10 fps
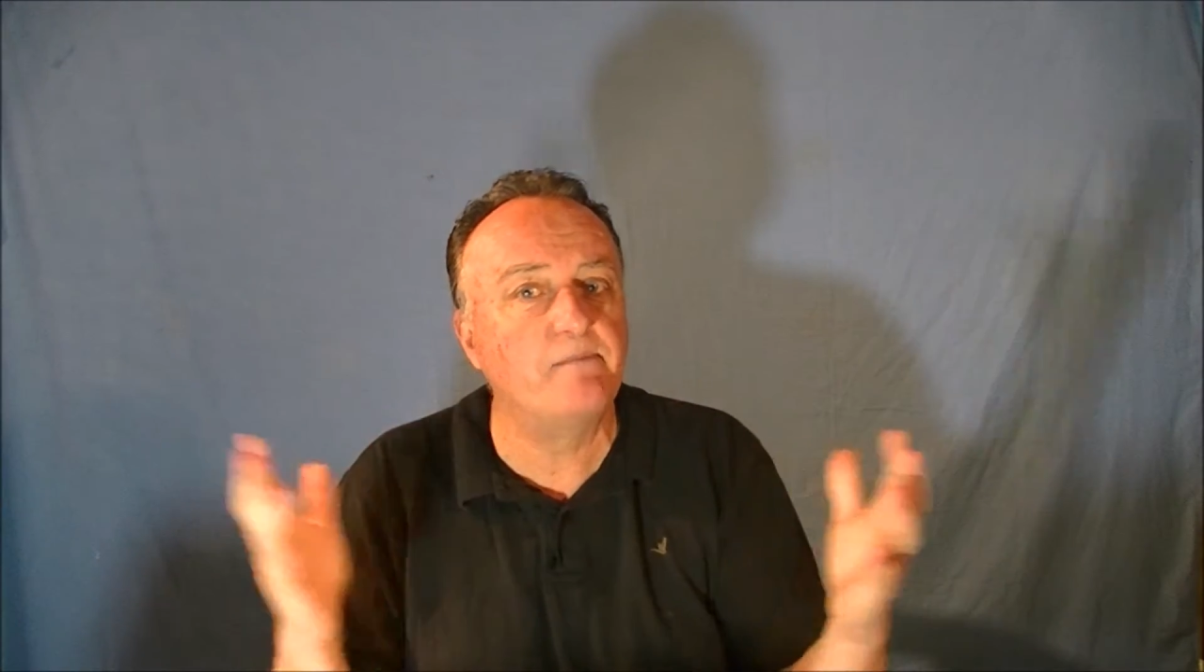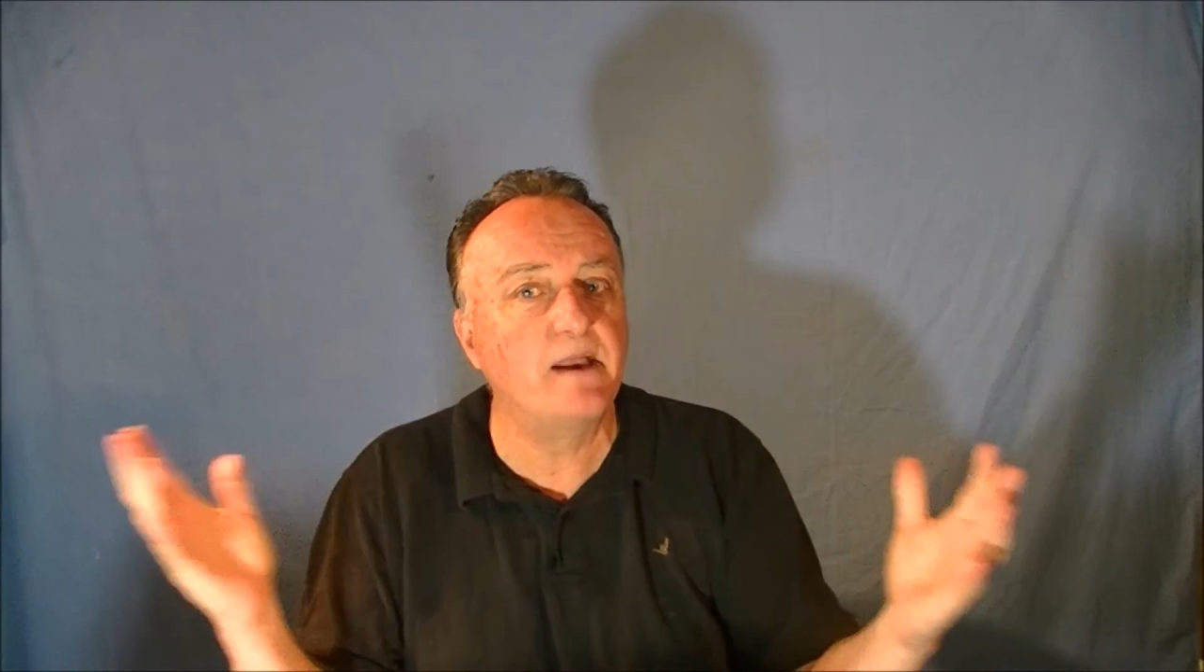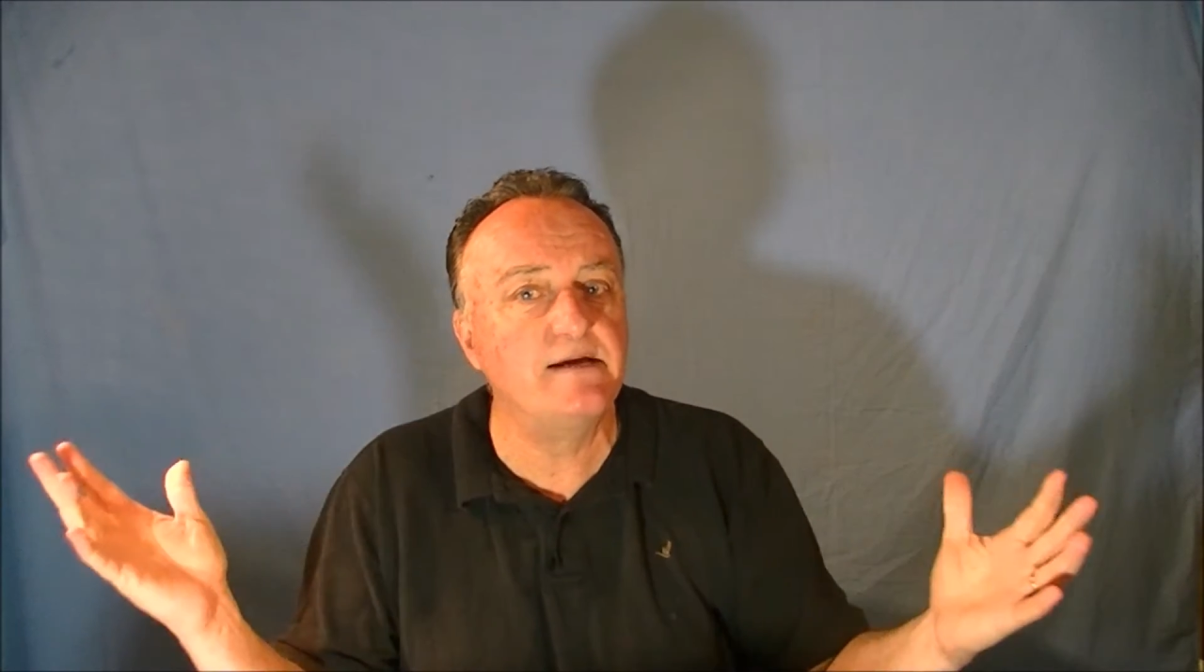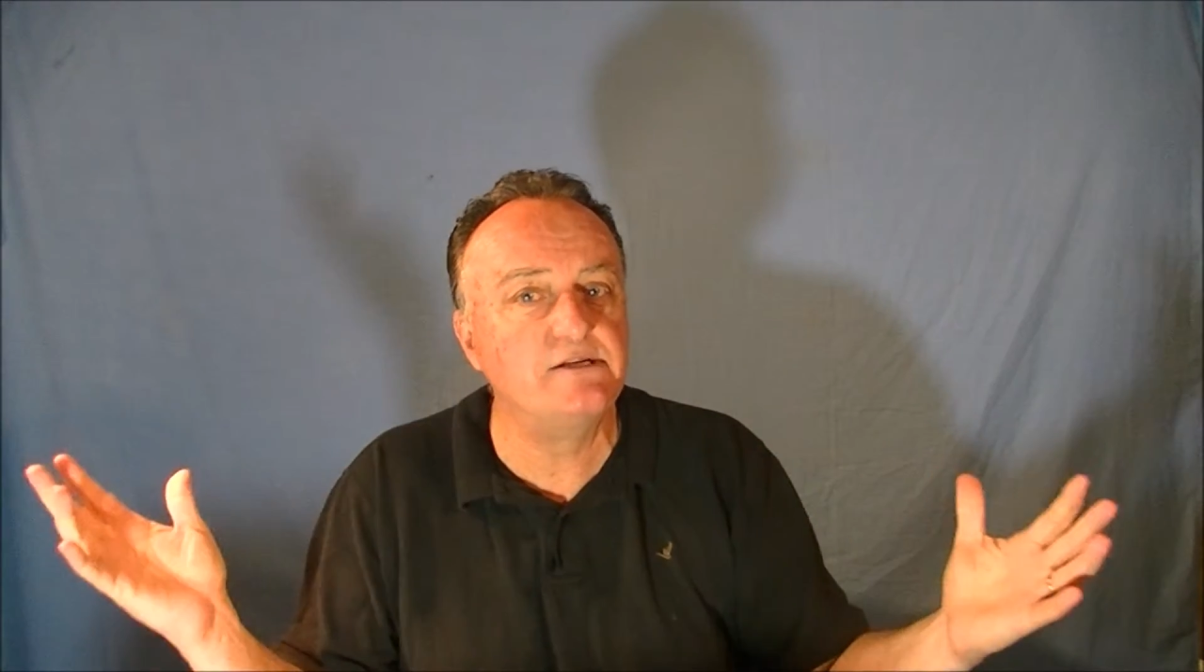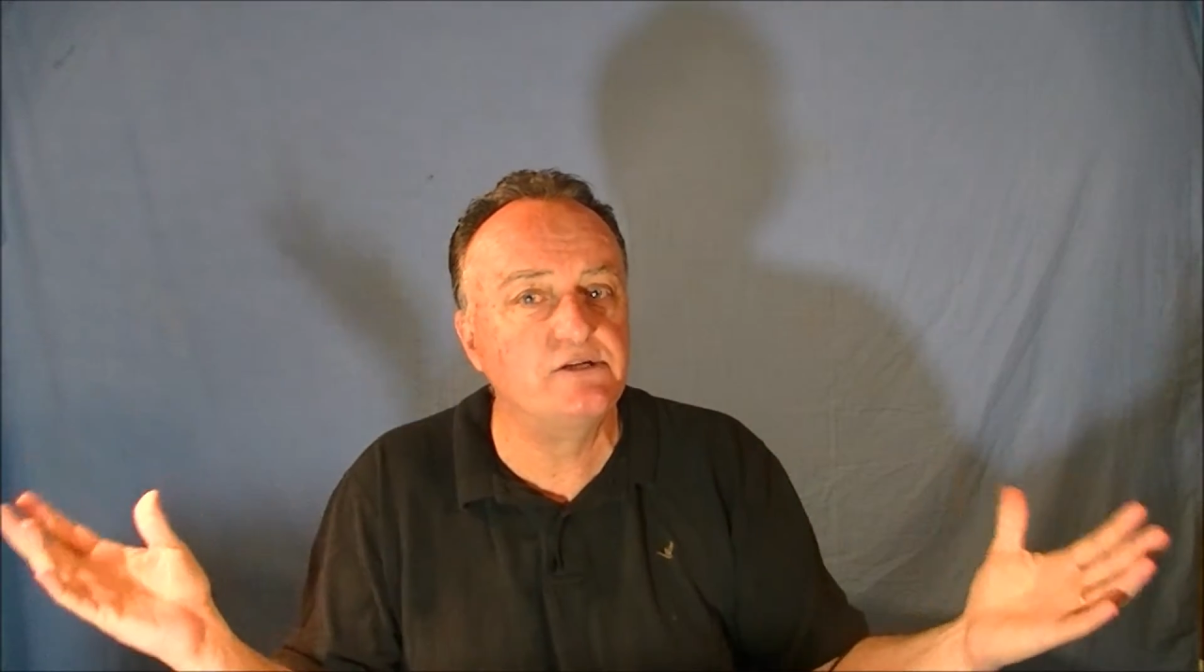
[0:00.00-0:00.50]

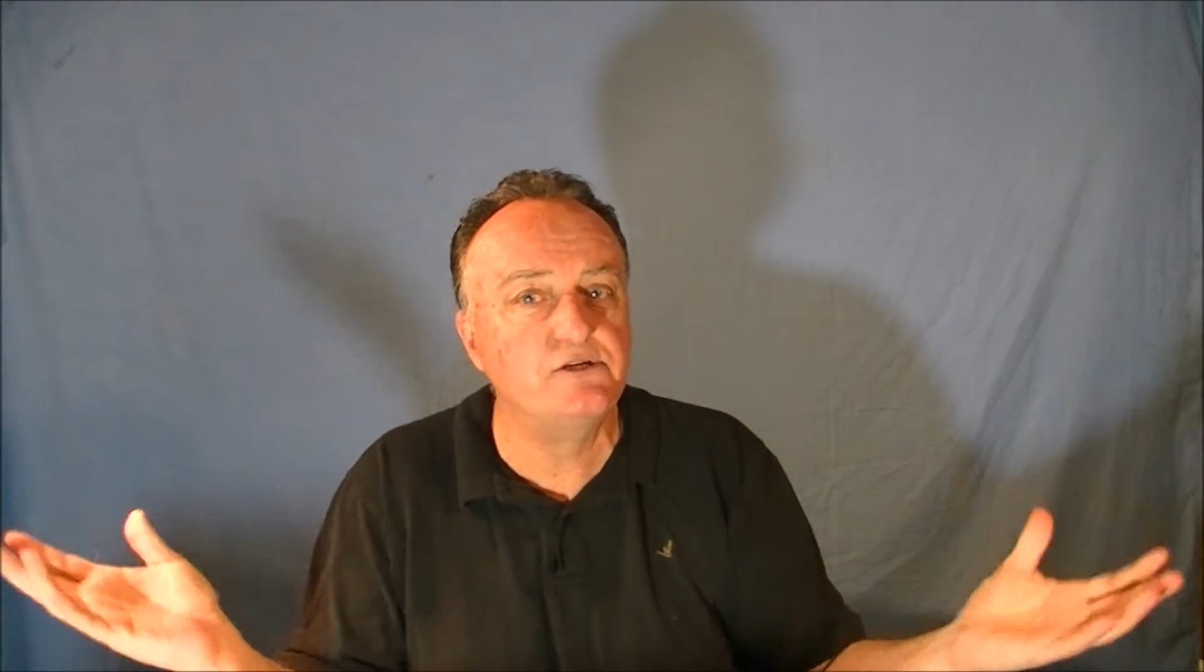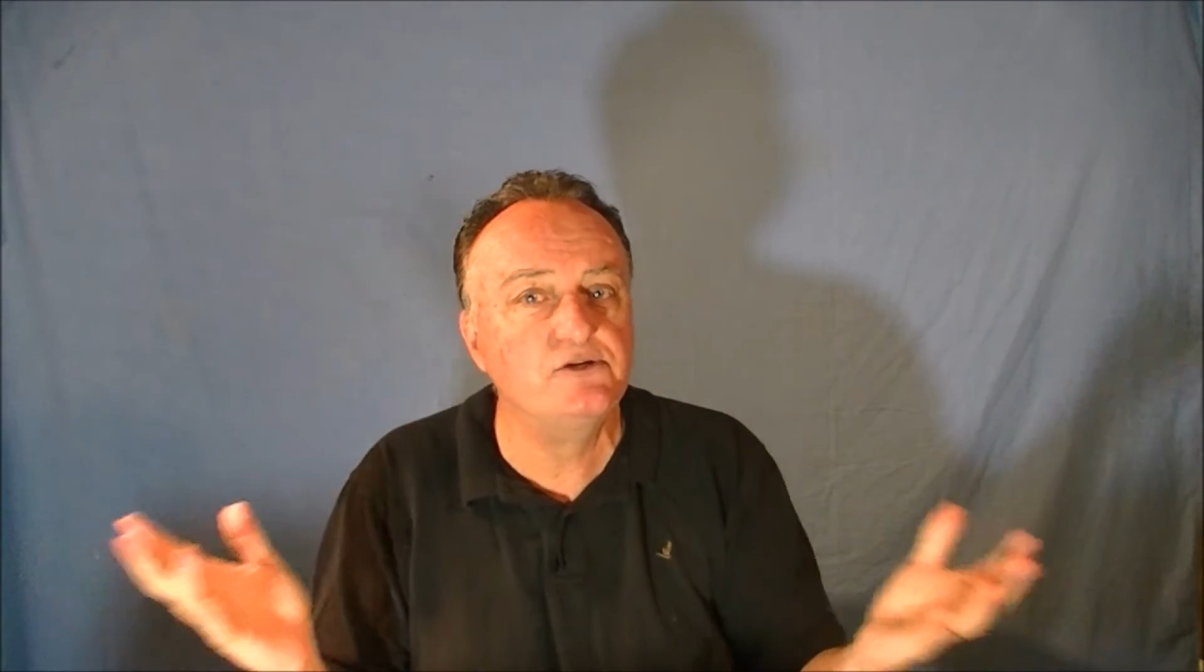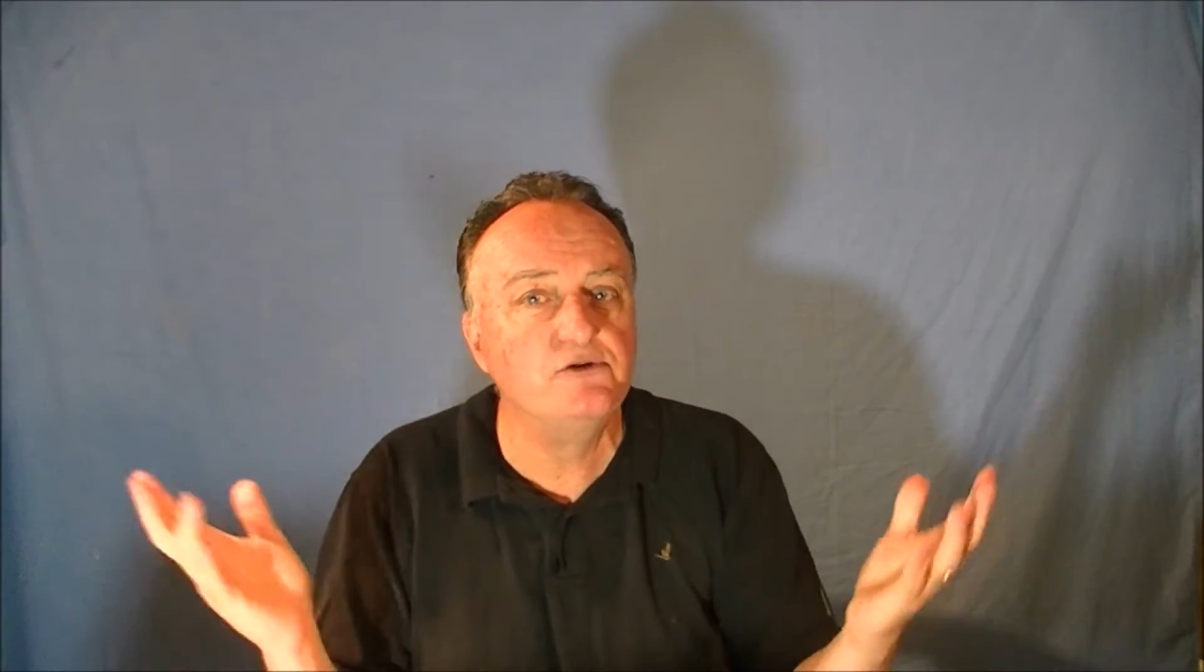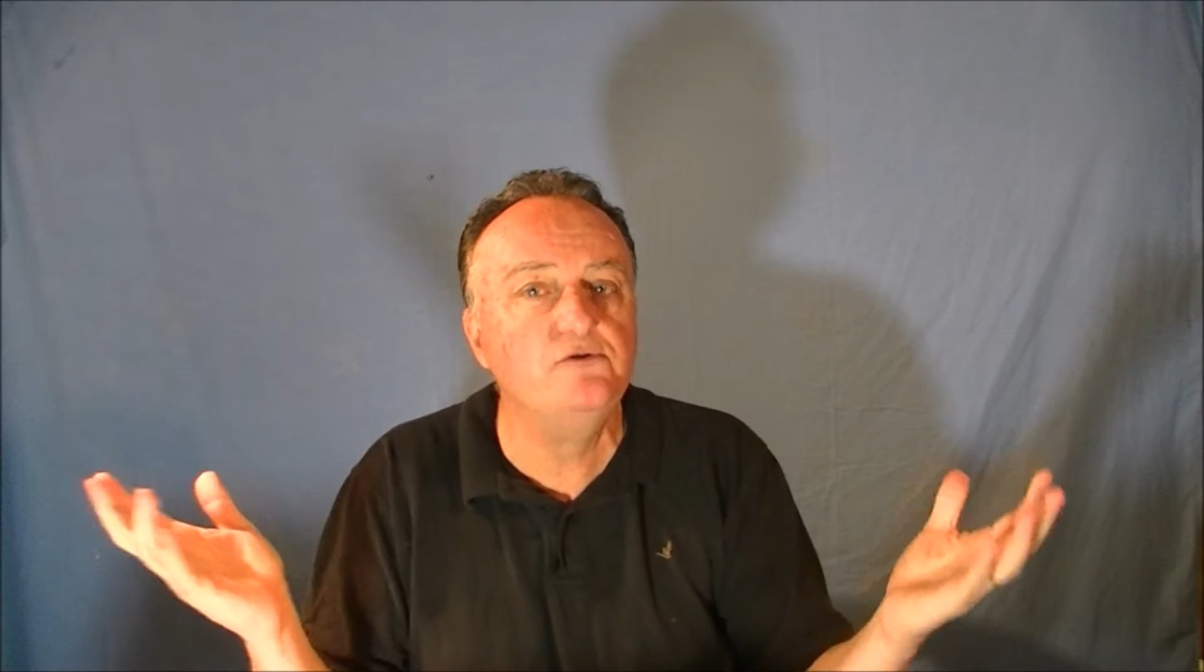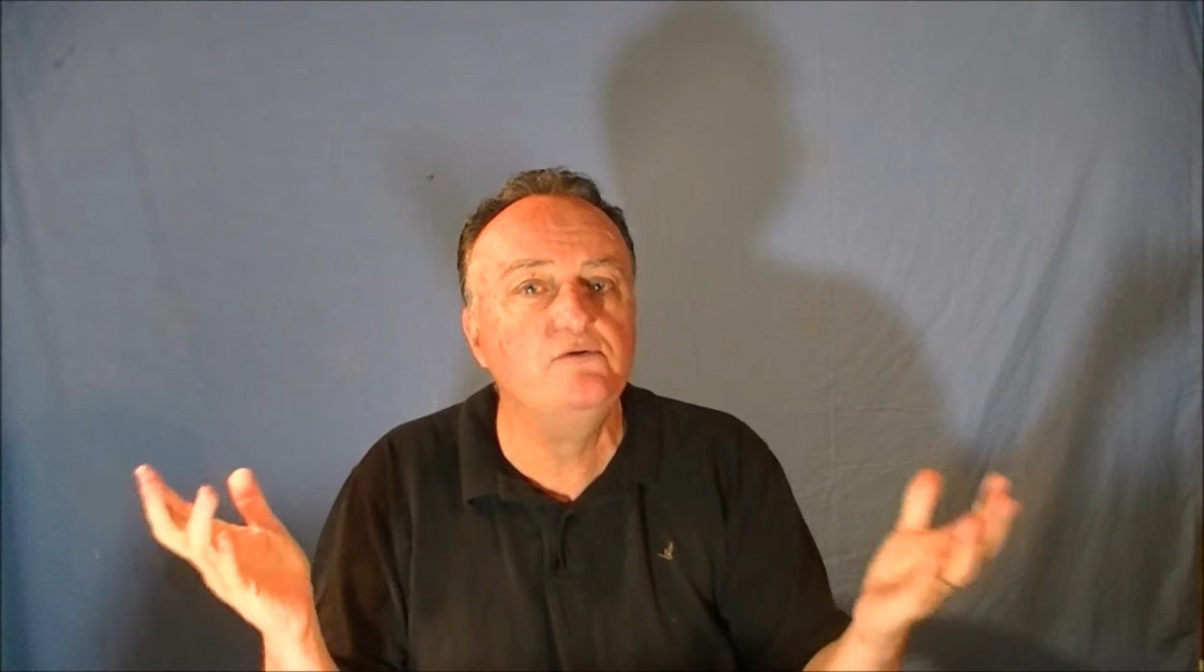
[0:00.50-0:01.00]
place to
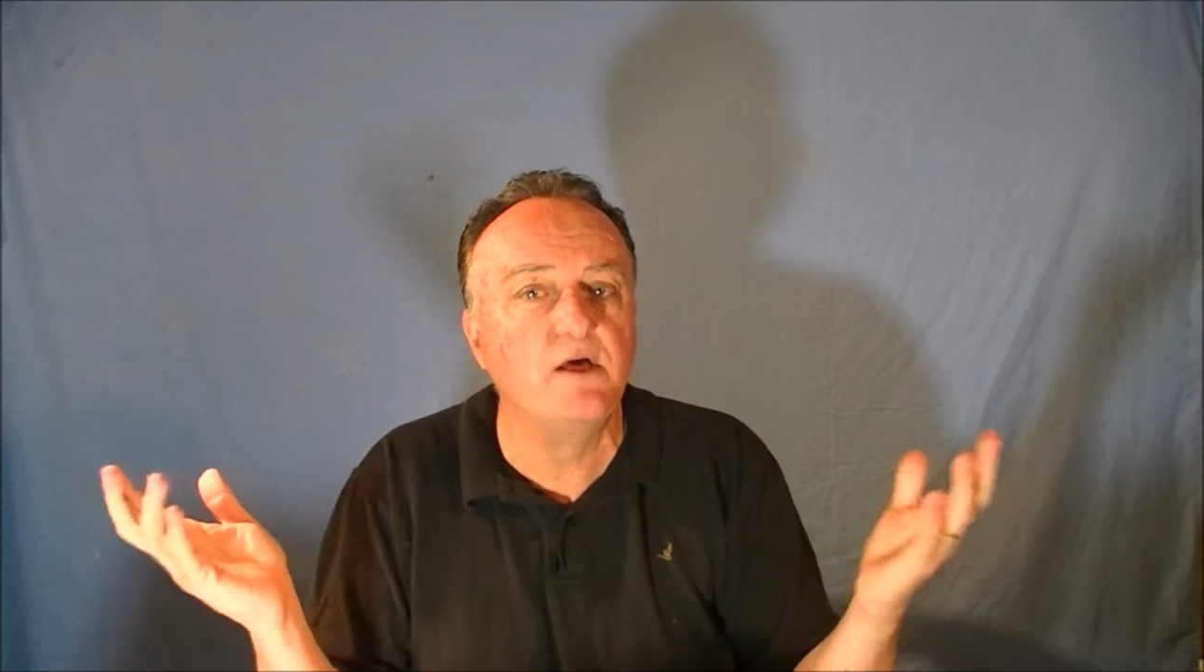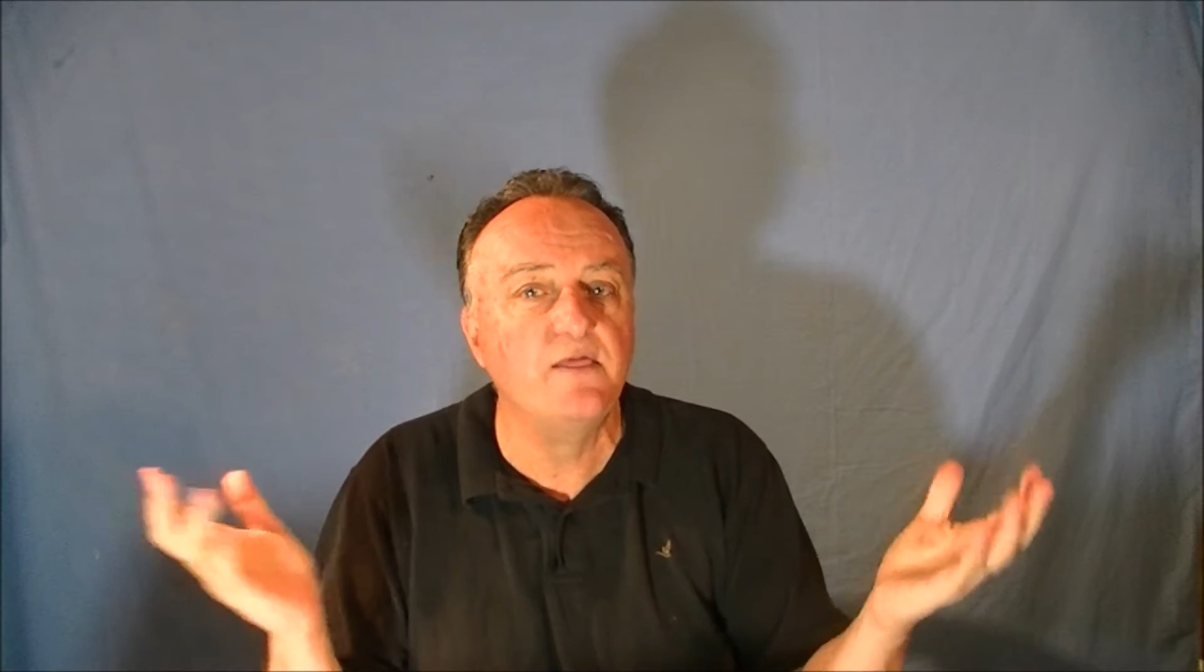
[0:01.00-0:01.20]
do